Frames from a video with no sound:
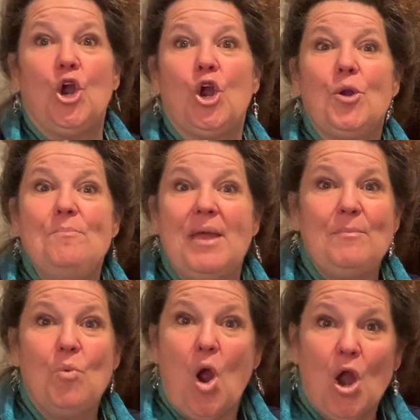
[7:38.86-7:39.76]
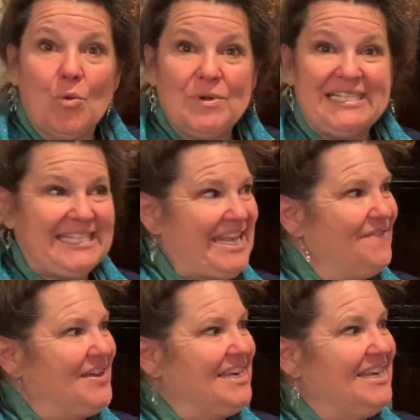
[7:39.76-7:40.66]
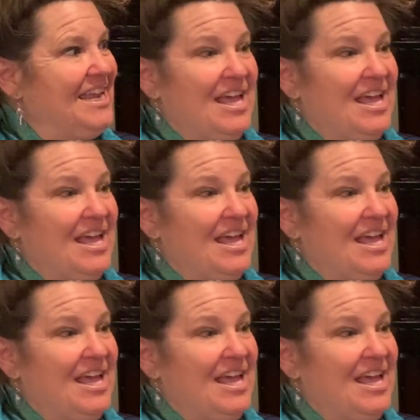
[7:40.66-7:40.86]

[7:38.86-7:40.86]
her memoir was given